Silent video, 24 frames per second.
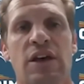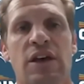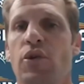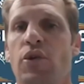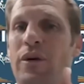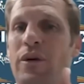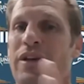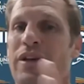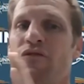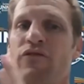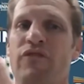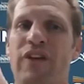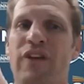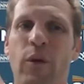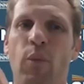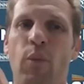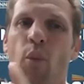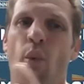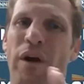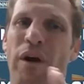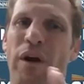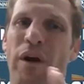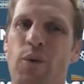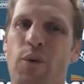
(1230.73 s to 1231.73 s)
Yvette,
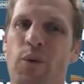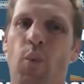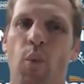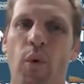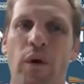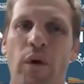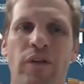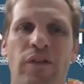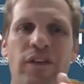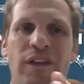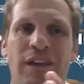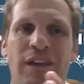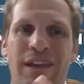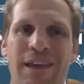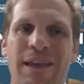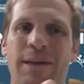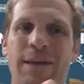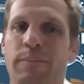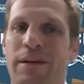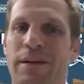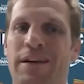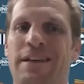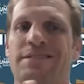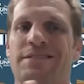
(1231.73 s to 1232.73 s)
what are the
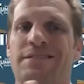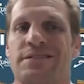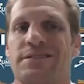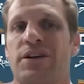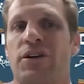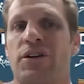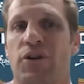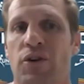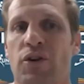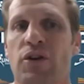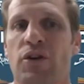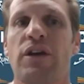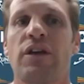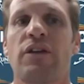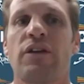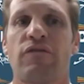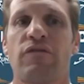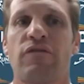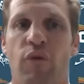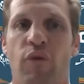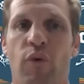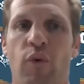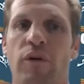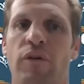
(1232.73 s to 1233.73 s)
key pieces they're
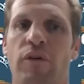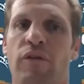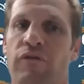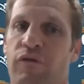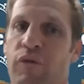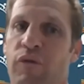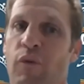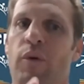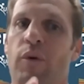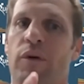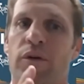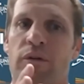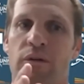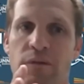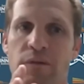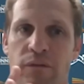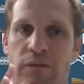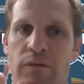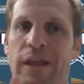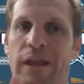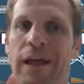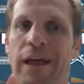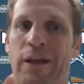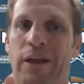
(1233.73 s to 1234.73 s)
looking for
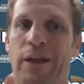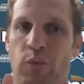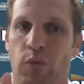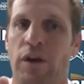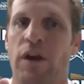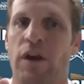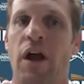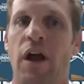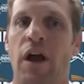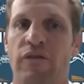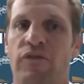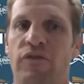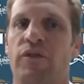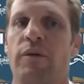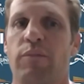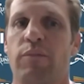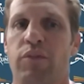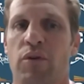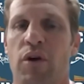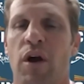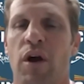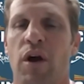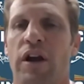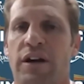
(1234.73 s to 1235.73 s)
like recovery
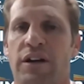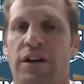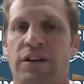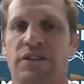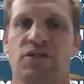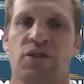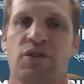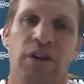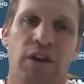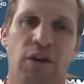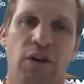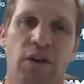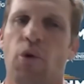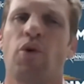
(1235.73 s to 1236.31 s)
products,